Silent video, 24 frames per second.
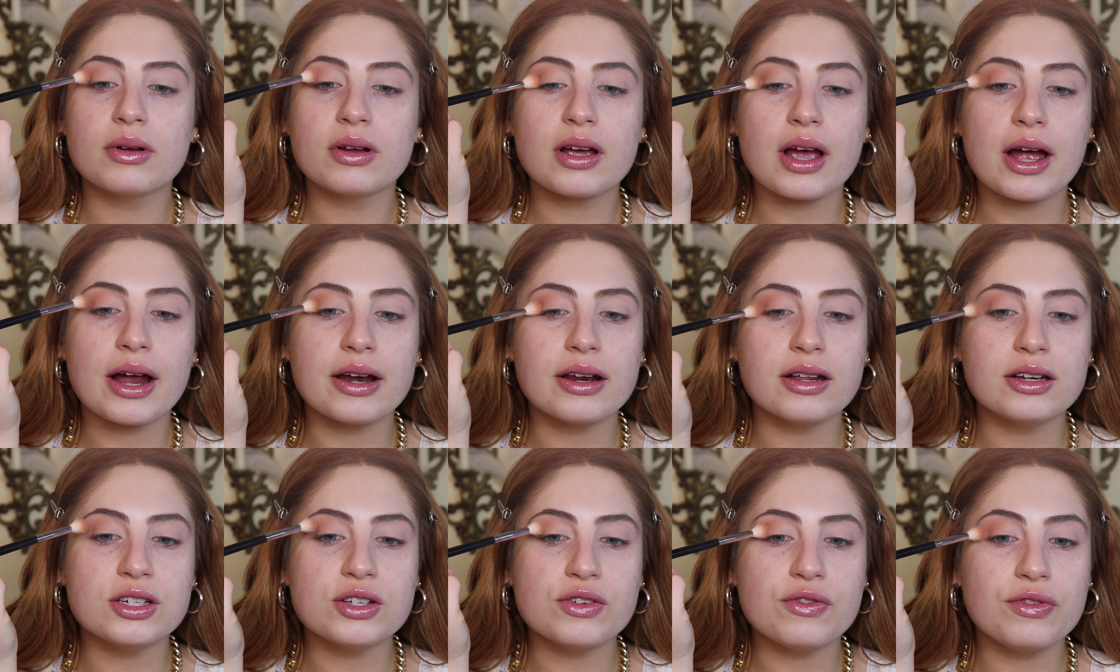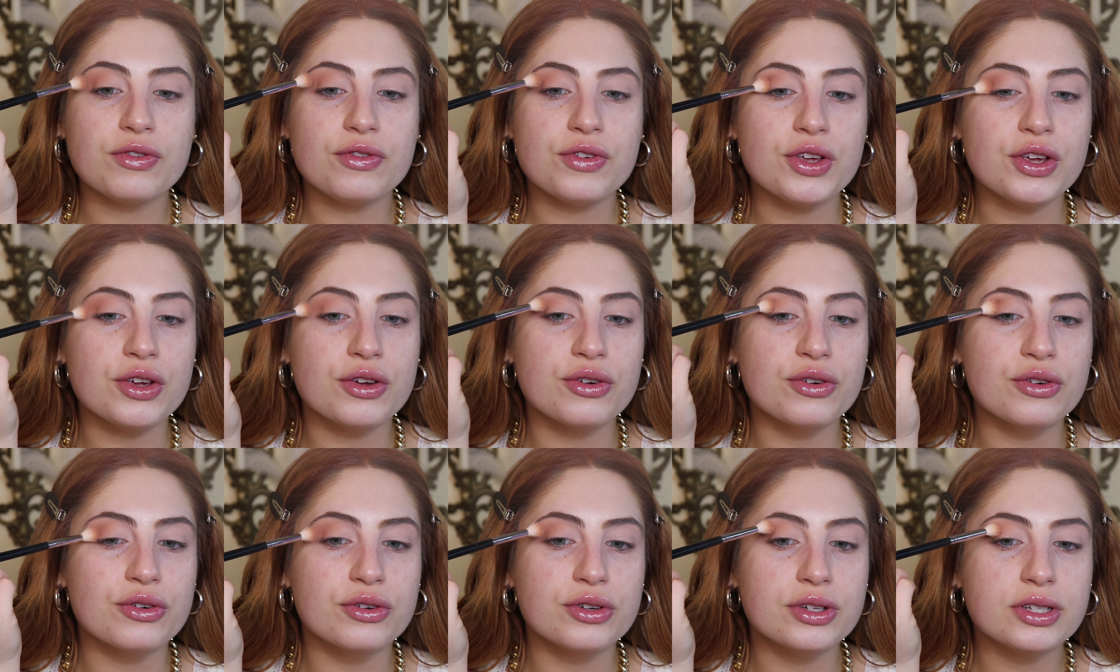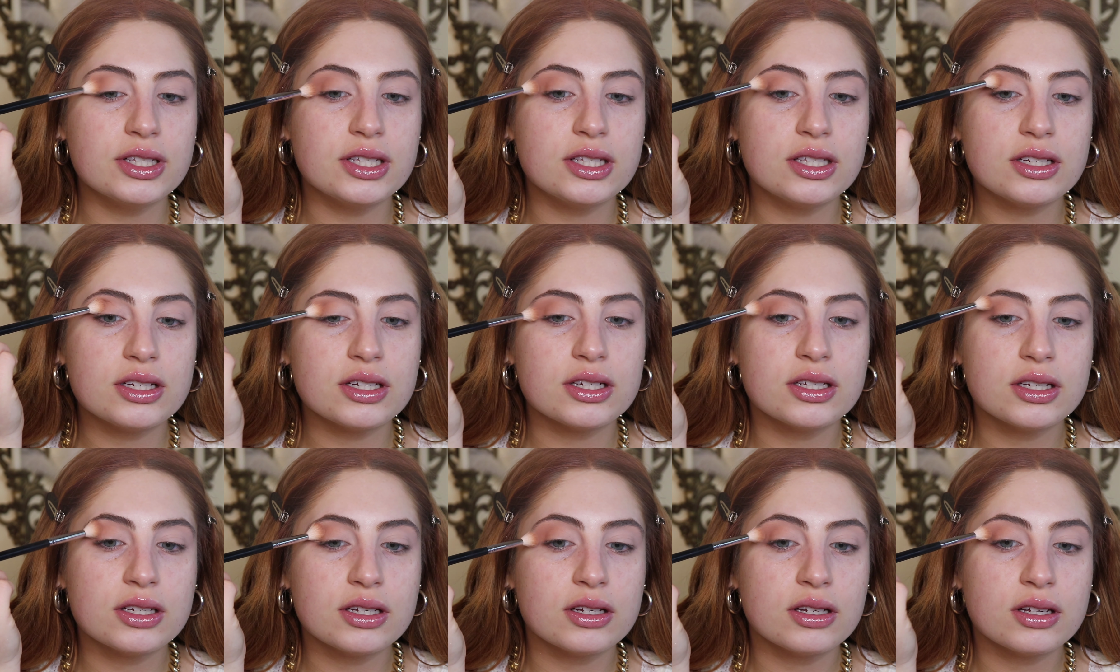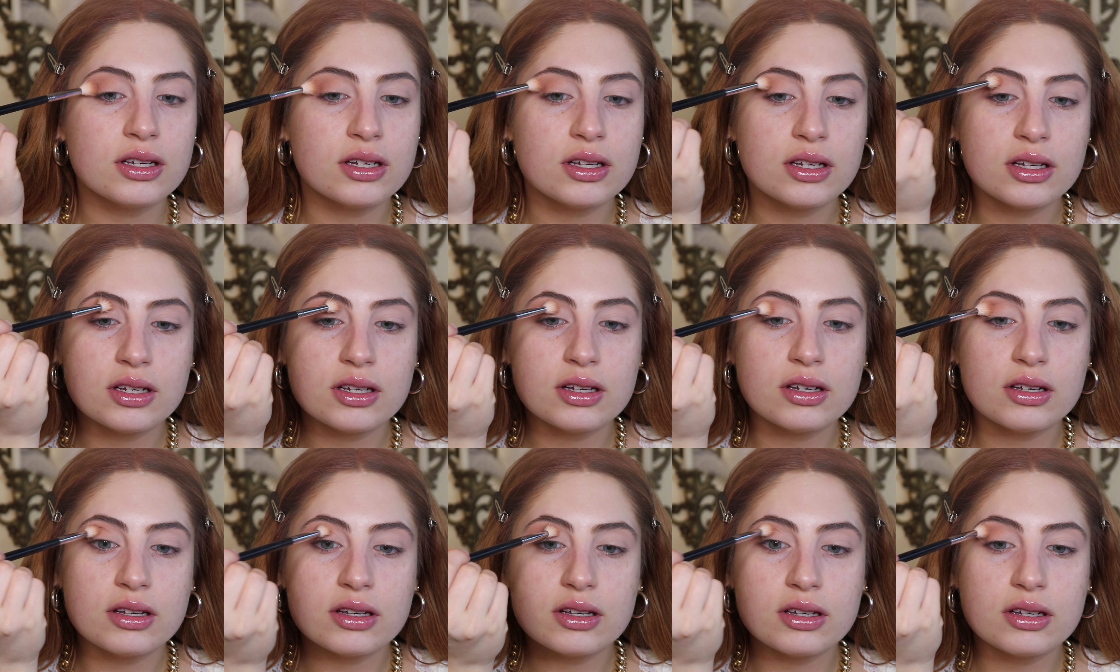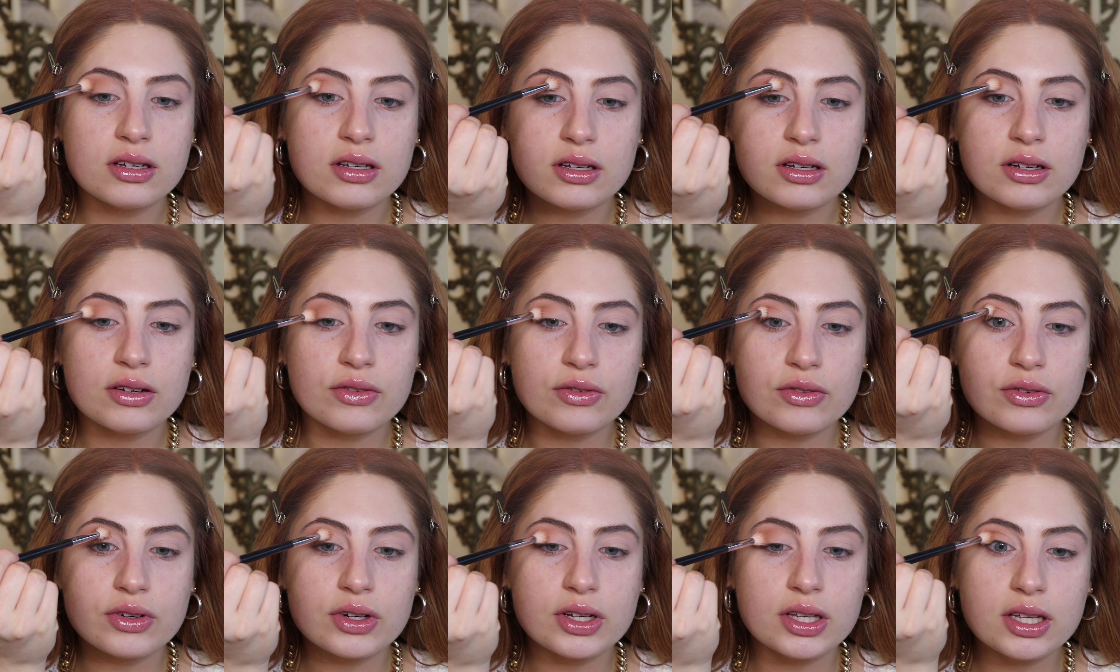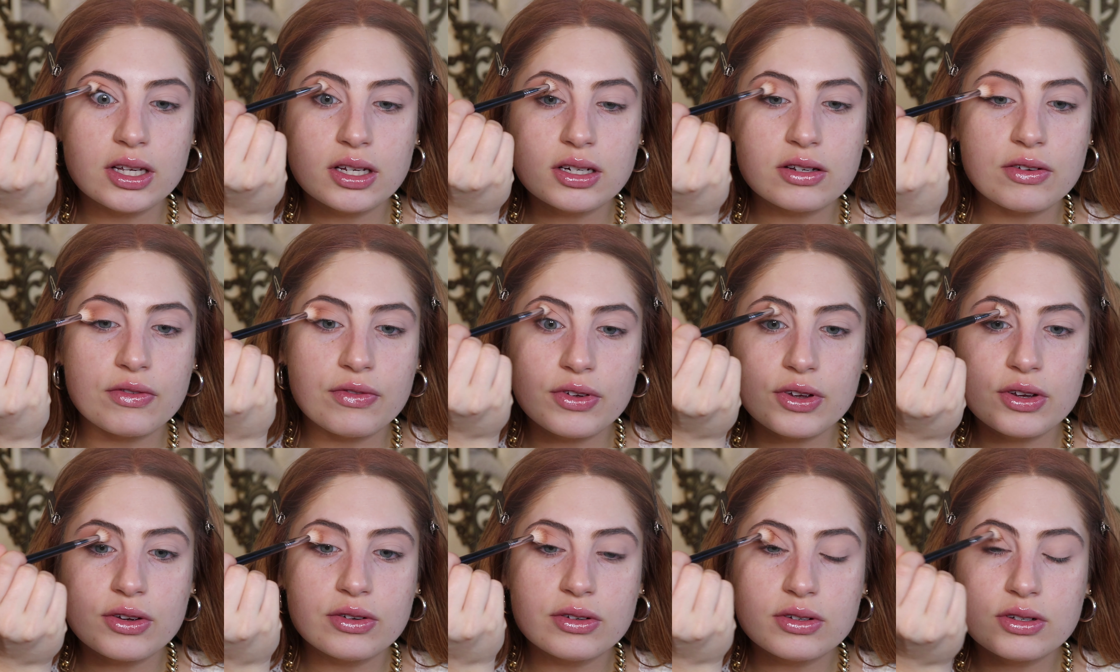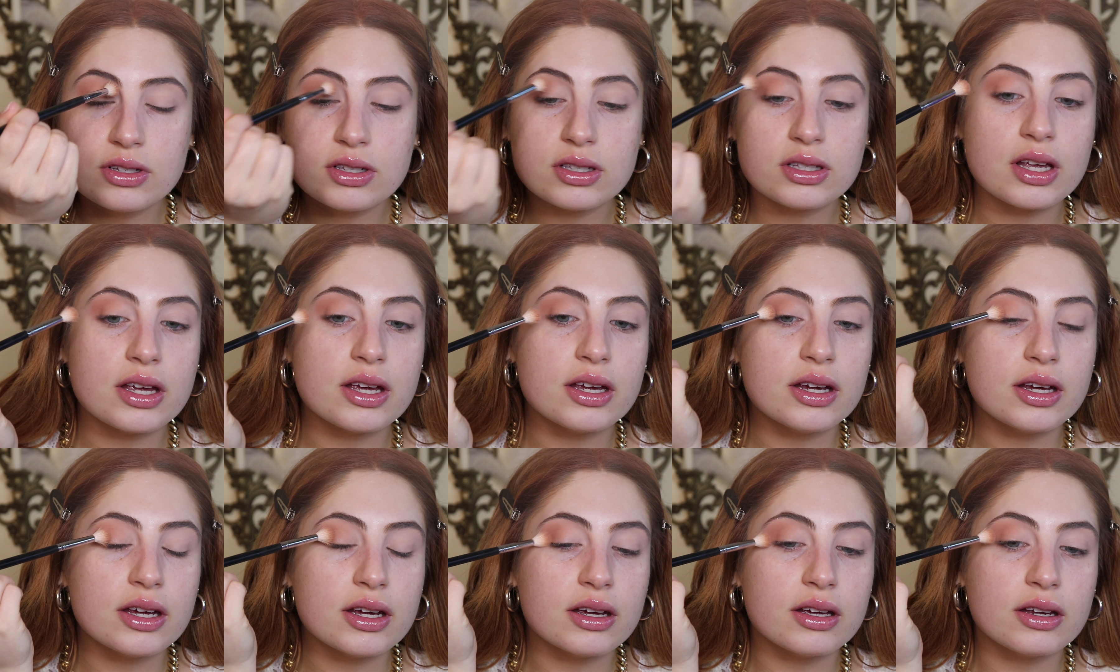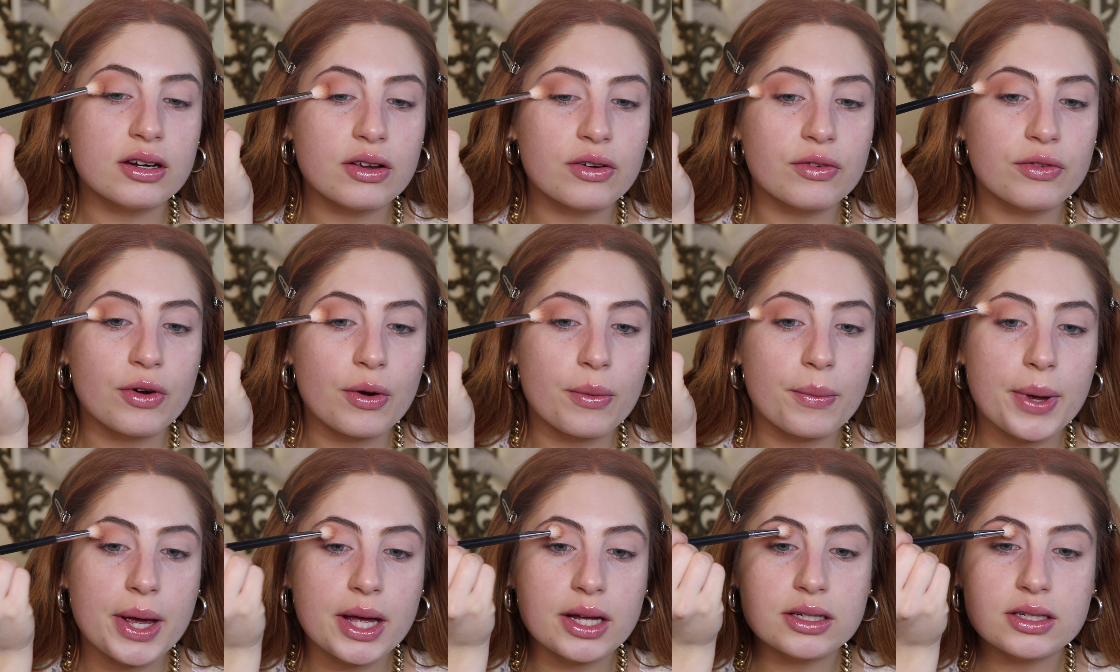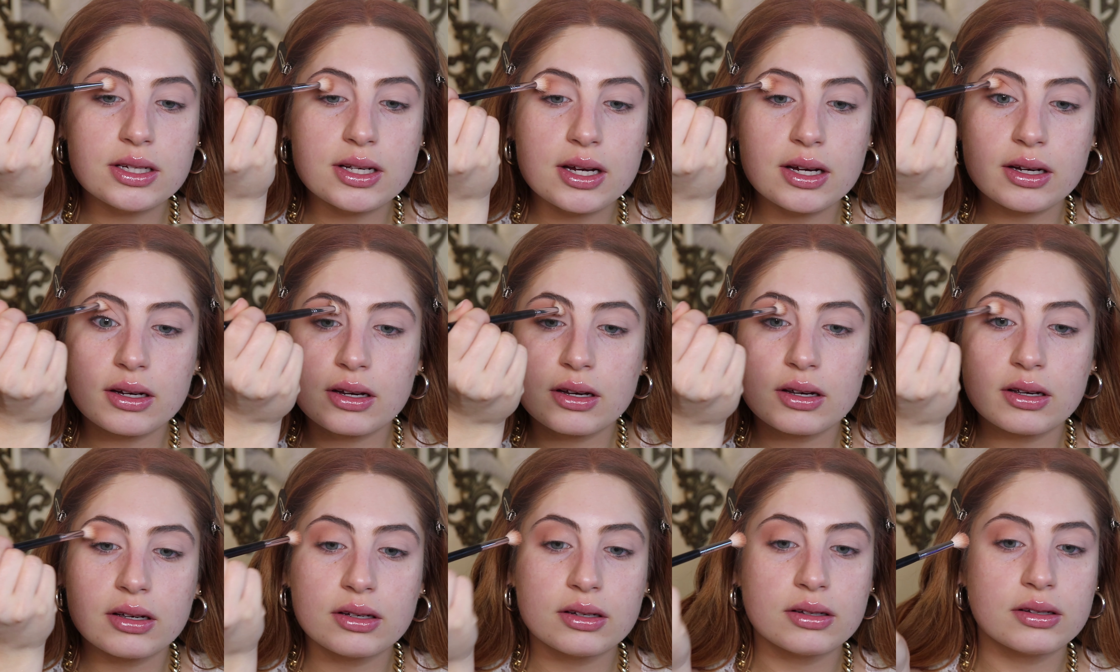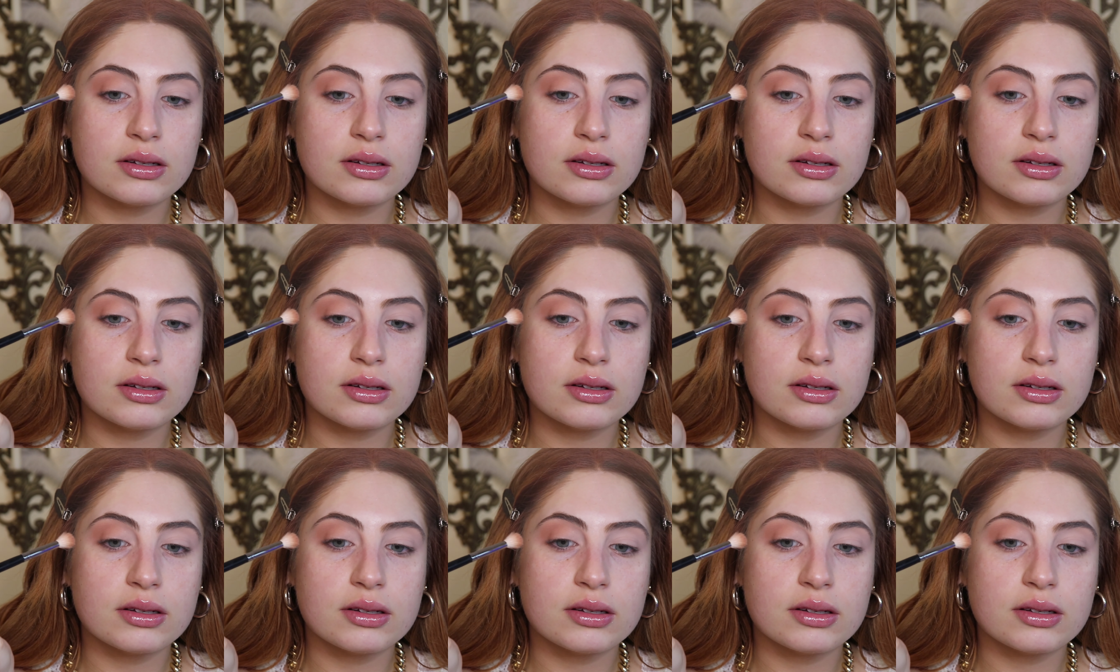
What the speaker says: kind of diffused, really diffused and romantic.